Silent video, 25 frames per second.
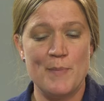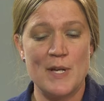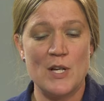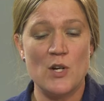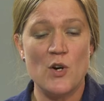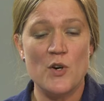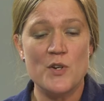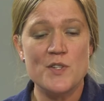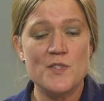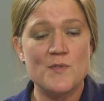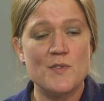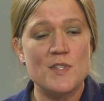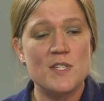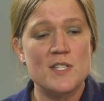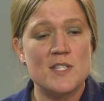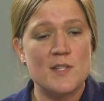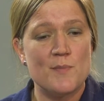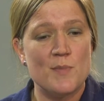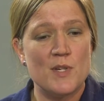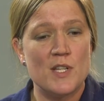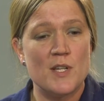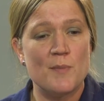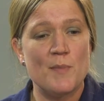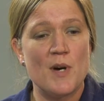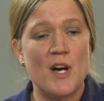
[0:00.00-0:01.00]
Because
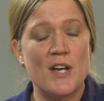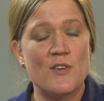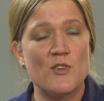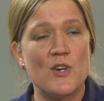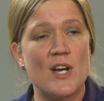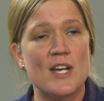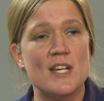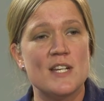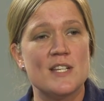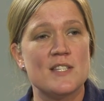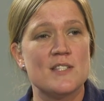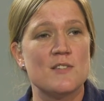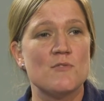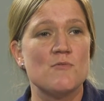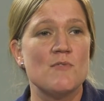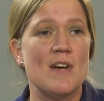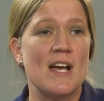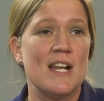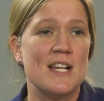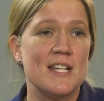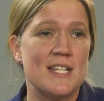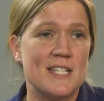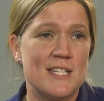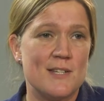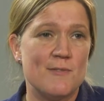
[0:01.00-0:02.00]
vestibular migraine is a
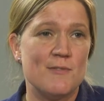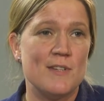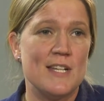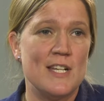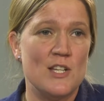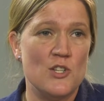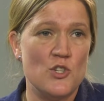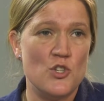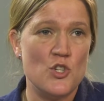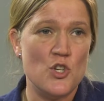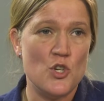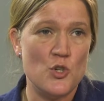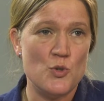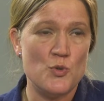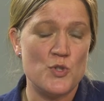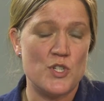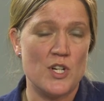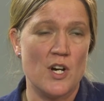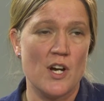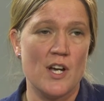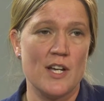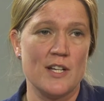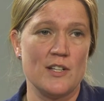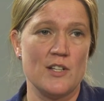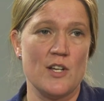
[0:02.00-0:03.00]
relatively new
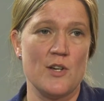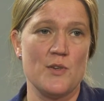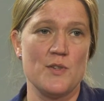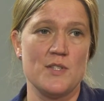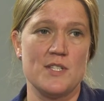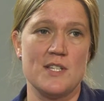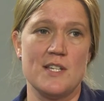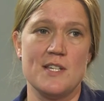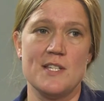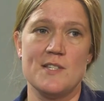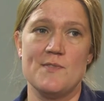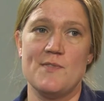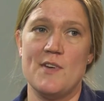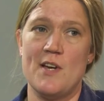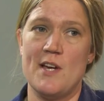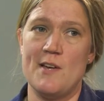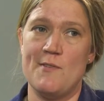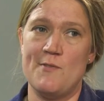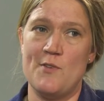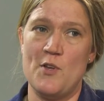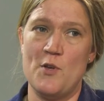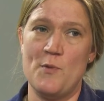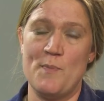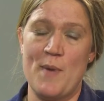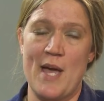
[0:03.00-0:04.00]
diagnosis, very
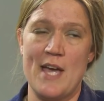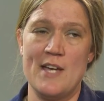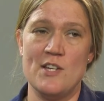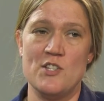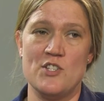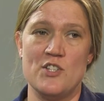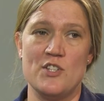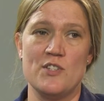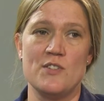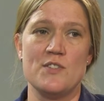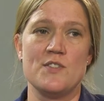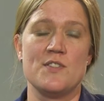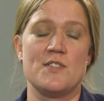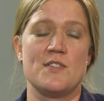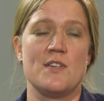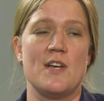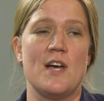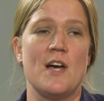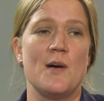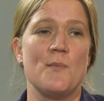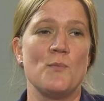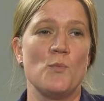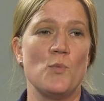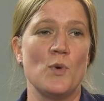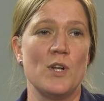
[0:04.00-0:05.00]
few patients
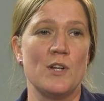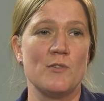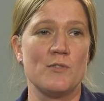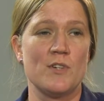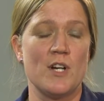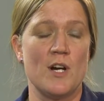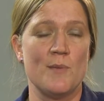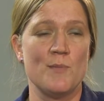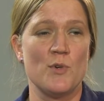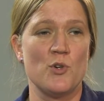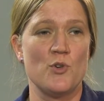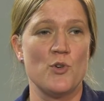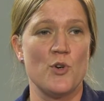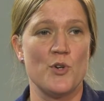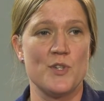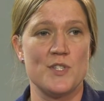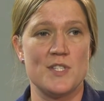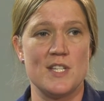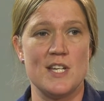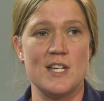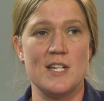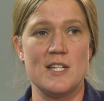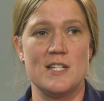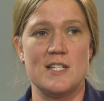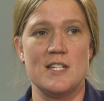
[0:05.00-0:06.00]
um, will have come across
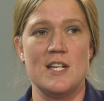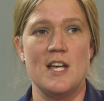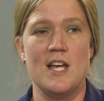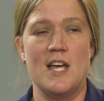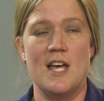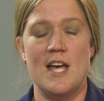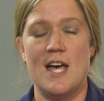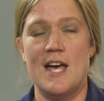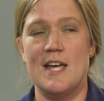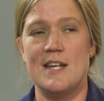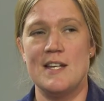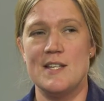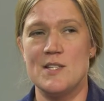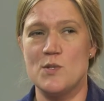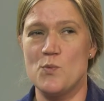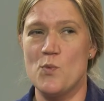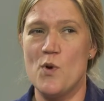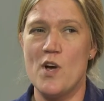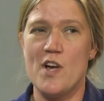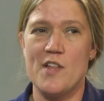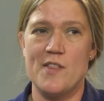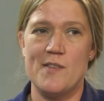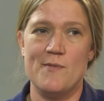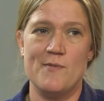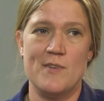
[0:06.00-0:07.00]
it and it's
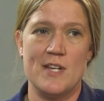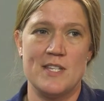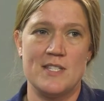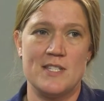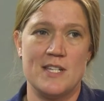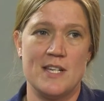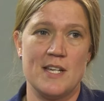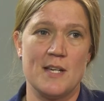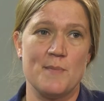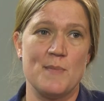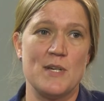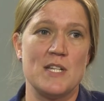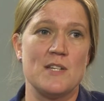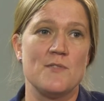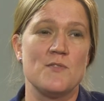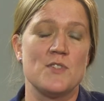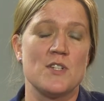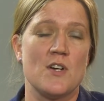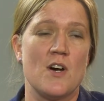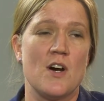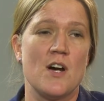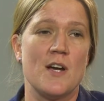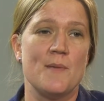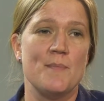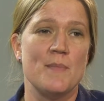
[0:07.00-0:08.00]
worth investing a bit of
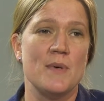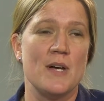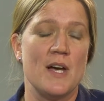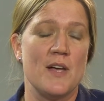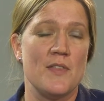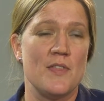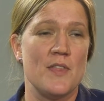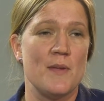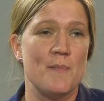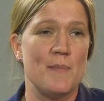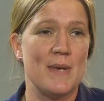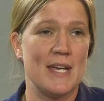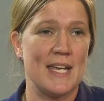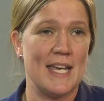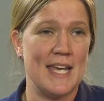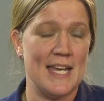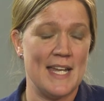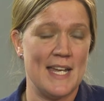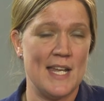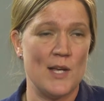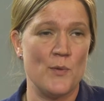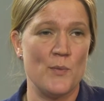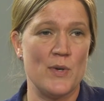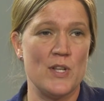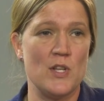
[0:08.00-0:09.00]
time at the
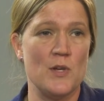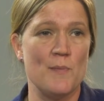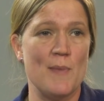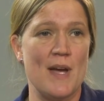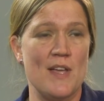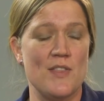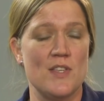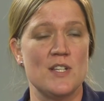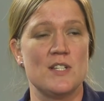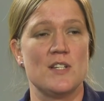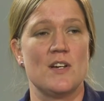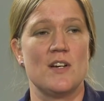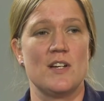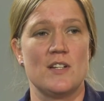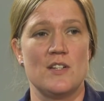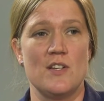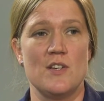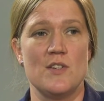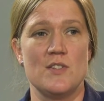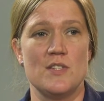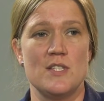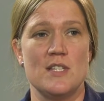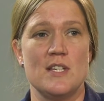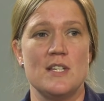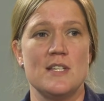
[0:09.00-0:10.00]
beginning when you make the
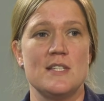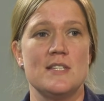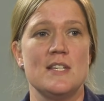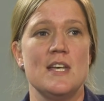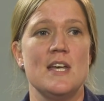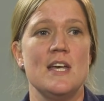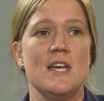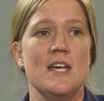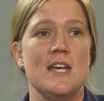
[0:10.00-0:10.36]
diagnosis